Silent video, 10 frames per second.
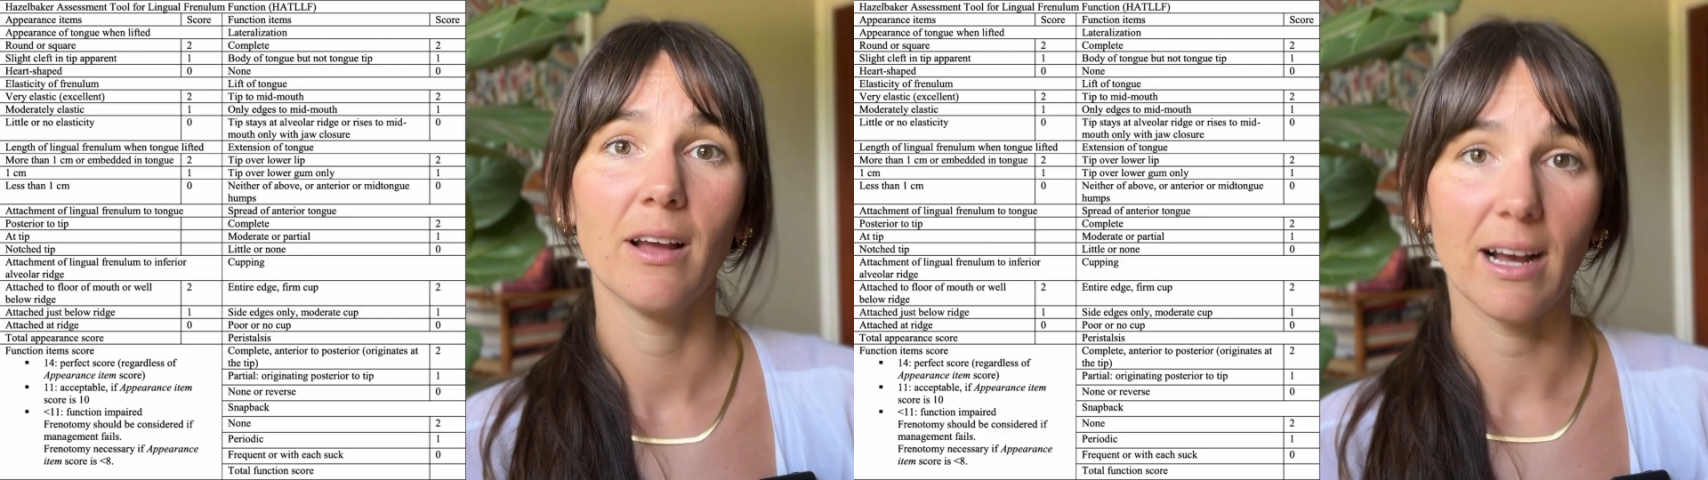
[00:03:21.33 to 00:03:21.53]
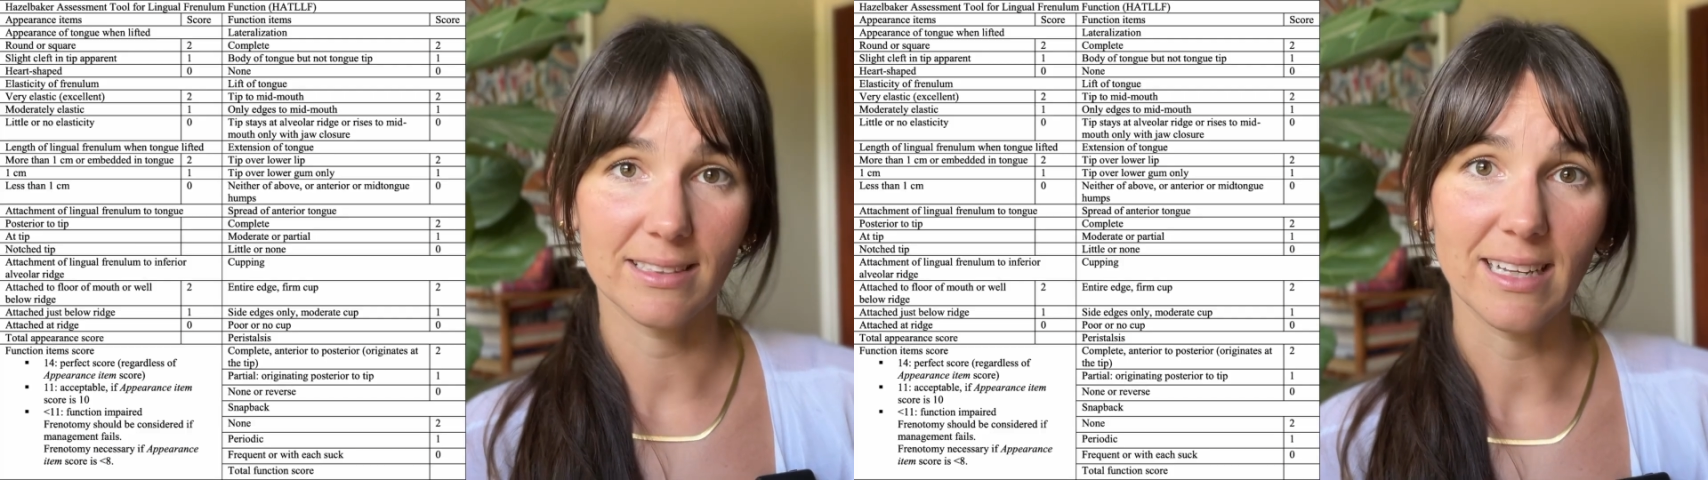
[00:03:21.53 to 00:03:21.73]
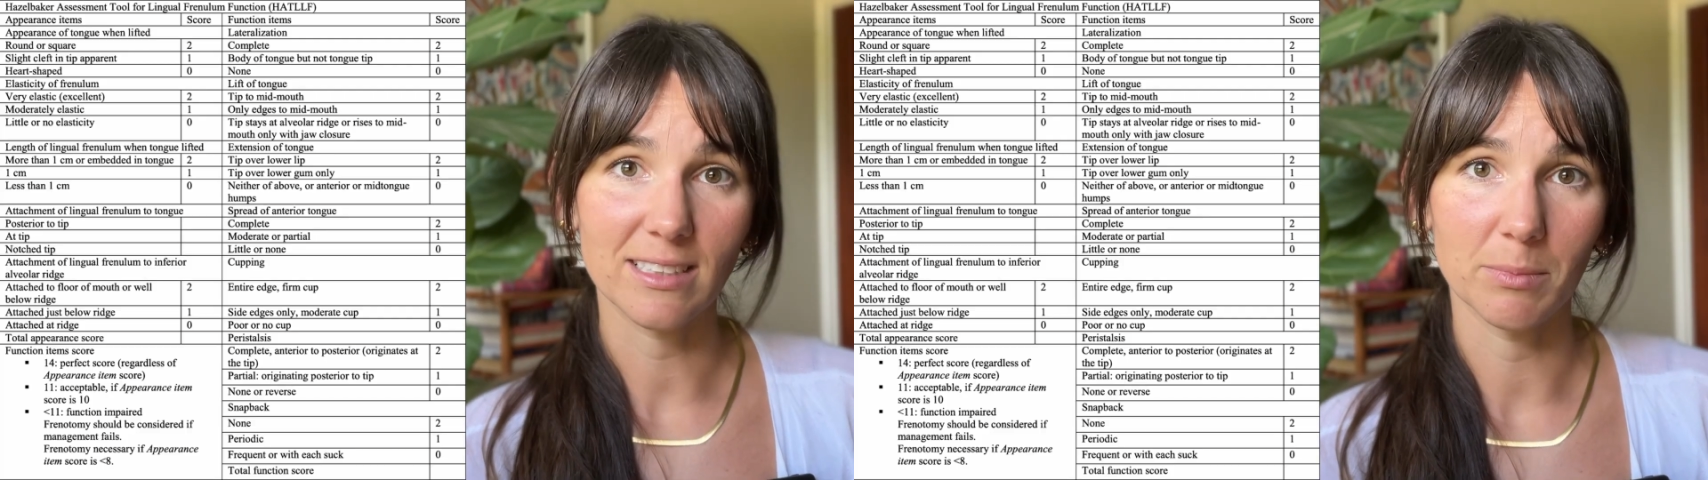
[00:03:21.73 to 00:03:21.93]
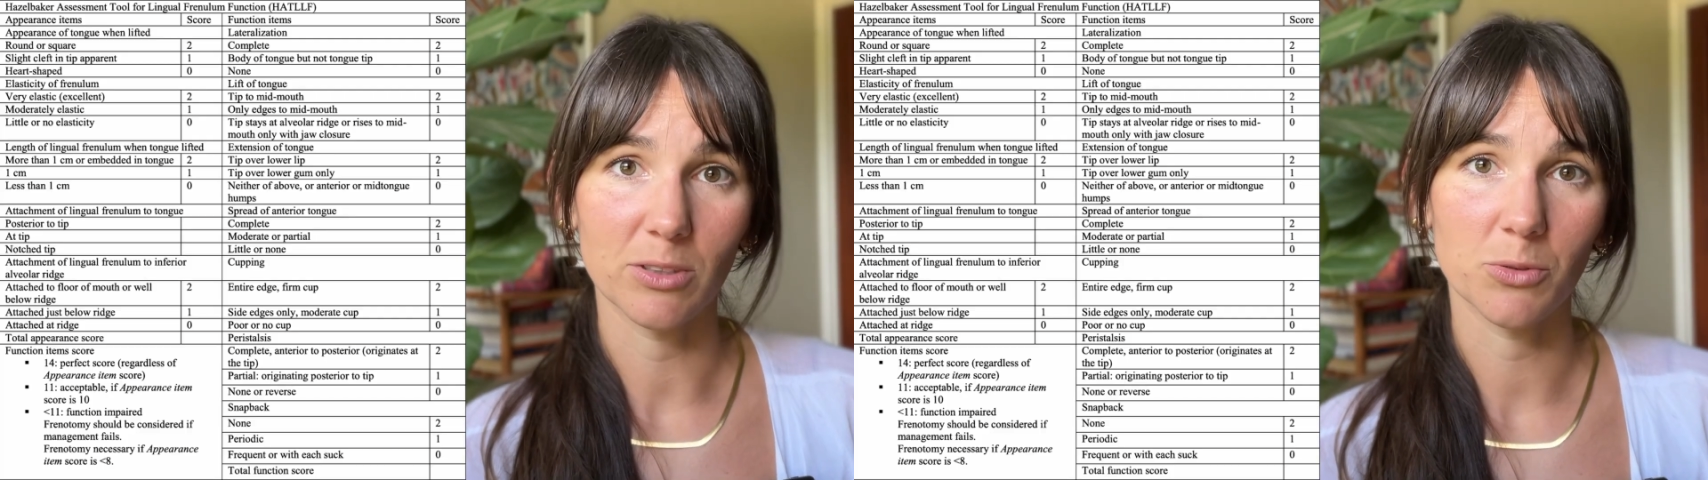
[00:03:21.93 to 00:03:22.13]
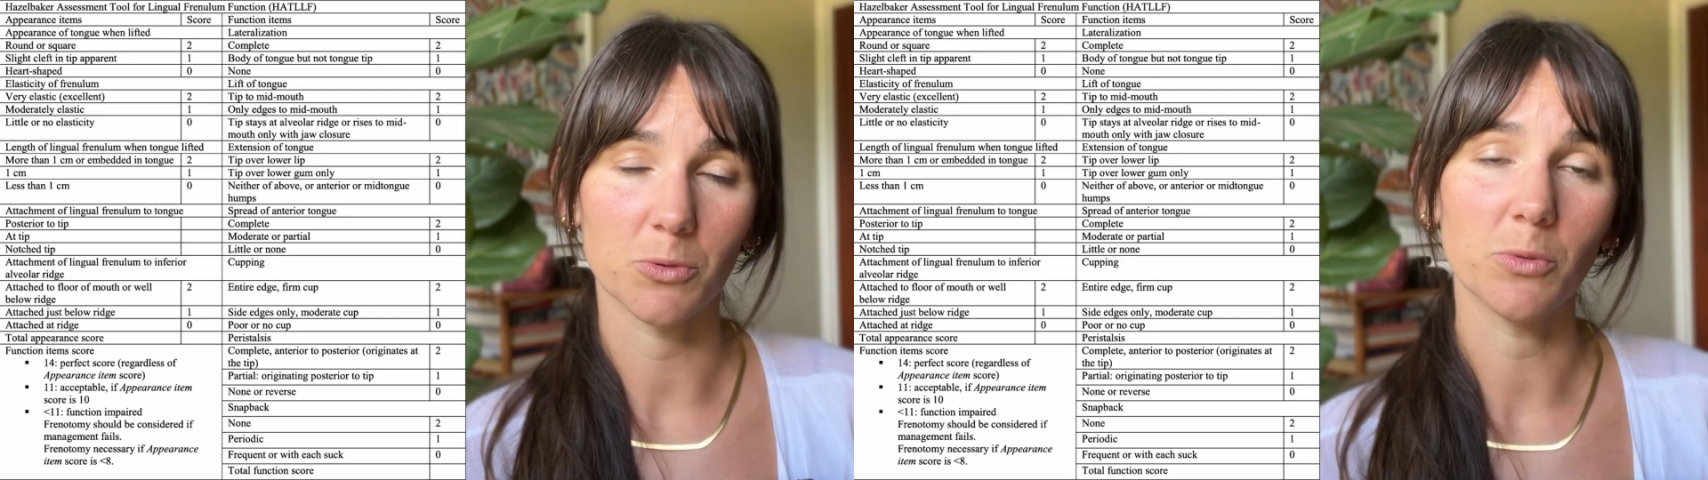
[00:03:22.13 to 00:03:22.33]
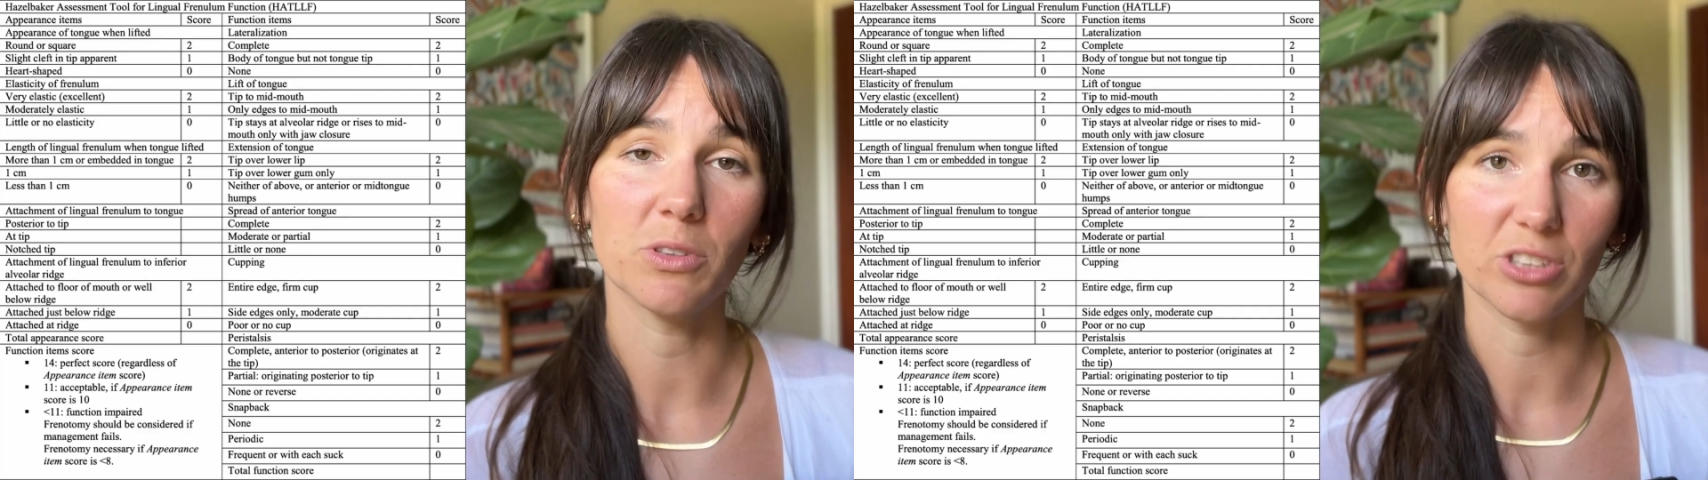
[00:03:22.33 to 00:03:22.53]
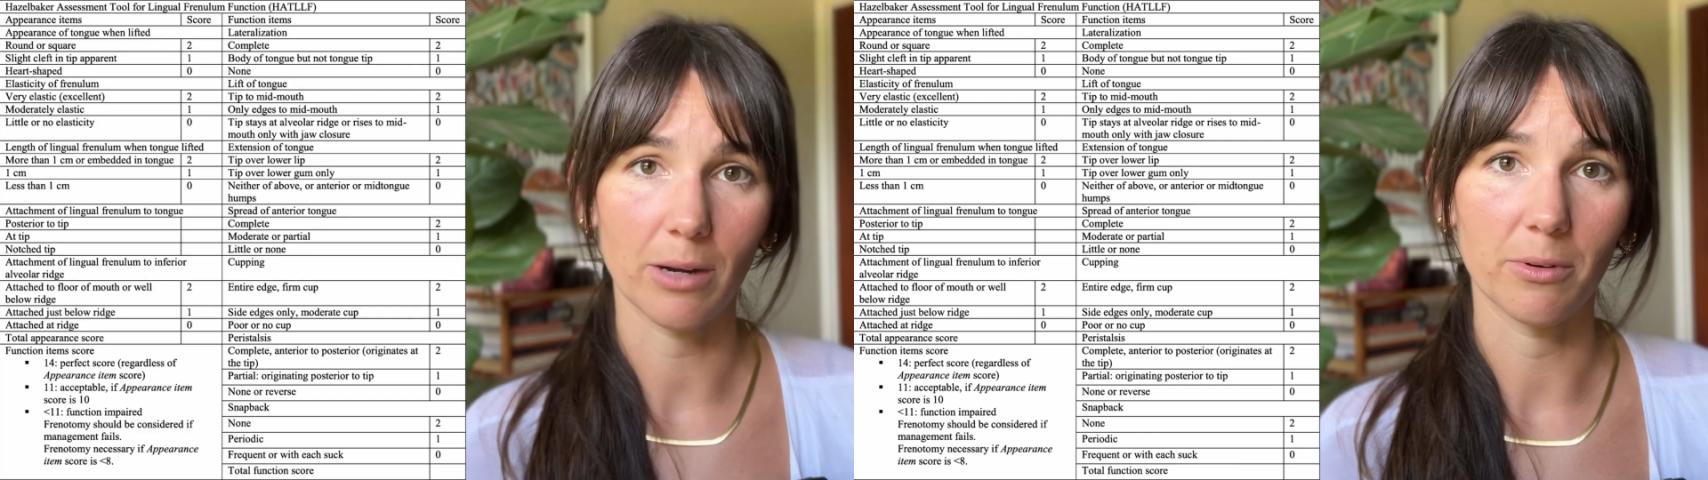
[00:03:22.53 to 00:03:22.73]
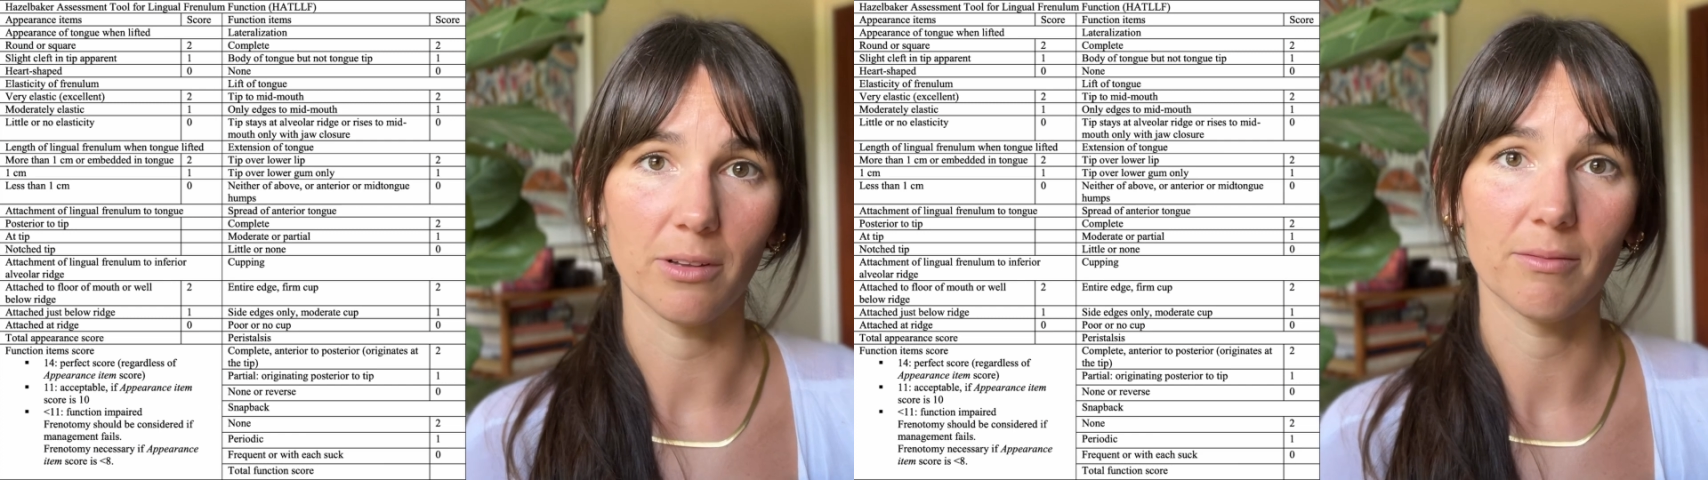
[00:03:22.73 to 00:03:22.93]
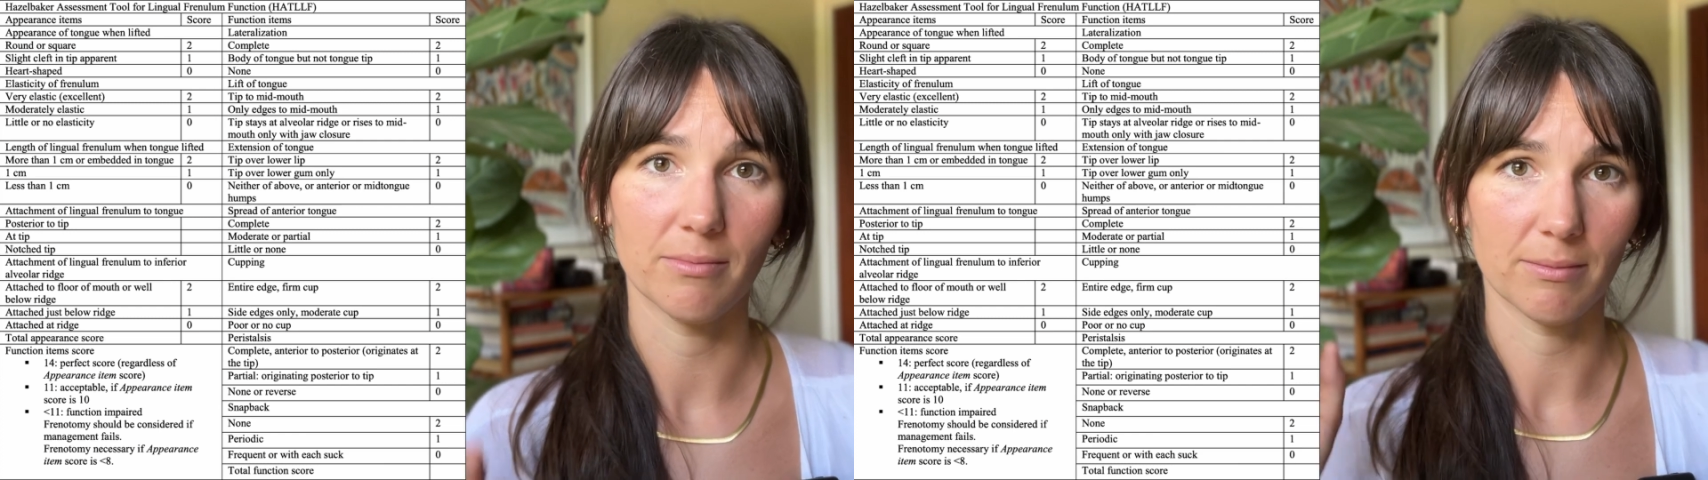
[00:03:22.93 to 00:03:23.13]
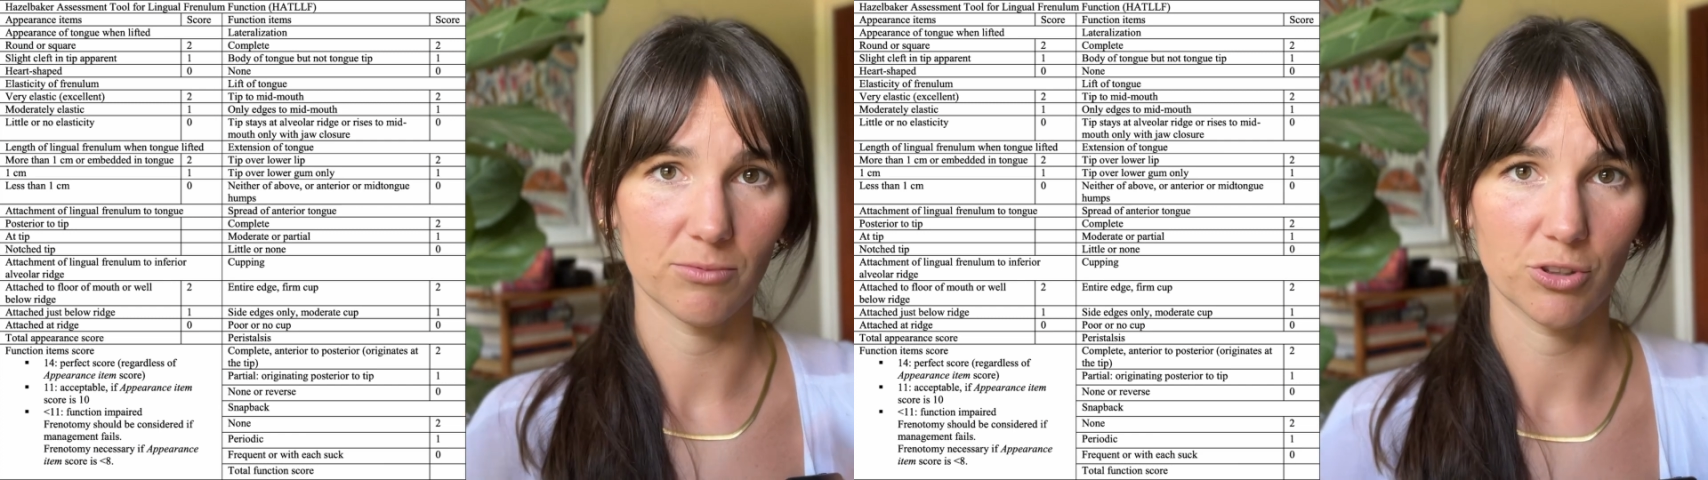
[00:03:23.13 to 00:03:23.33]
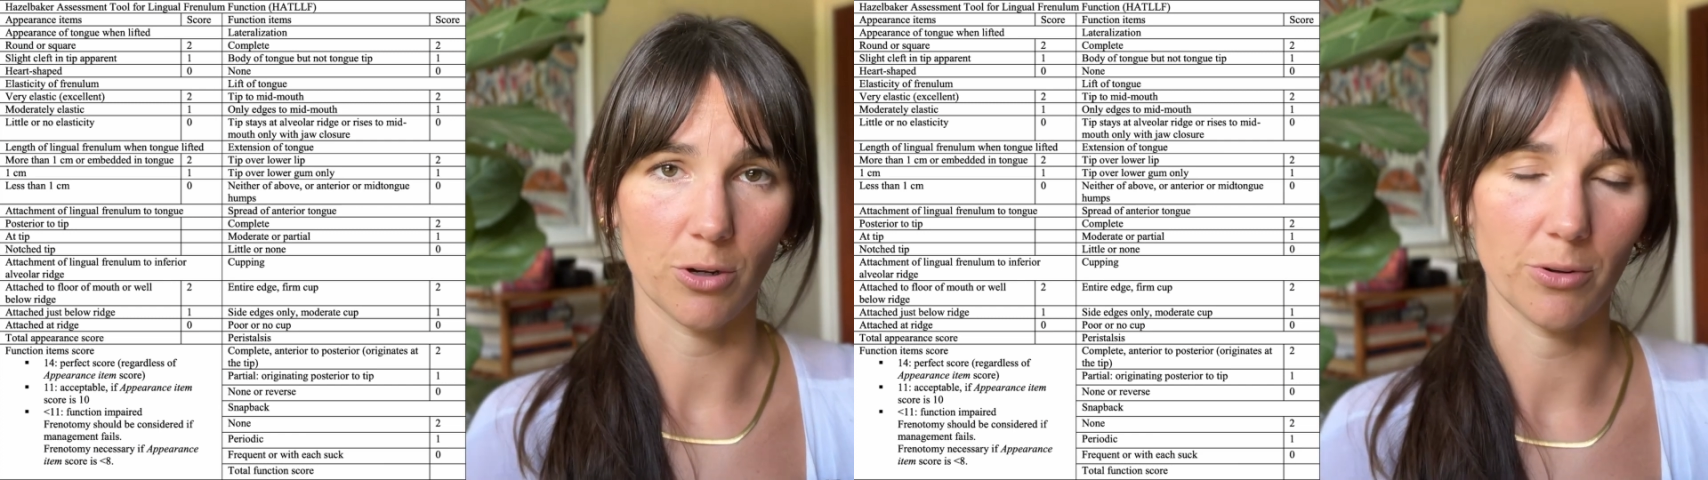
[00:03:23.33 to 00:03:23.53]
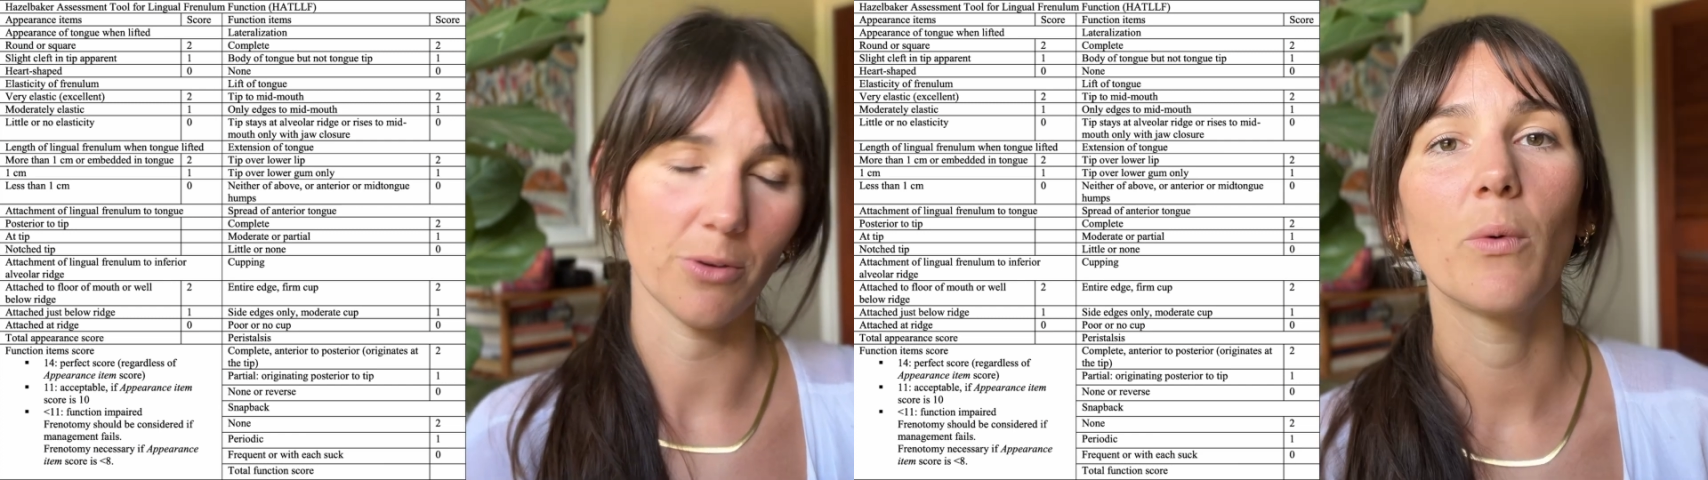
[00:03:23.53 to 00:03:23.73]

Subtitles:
assessment tool, which I will show you.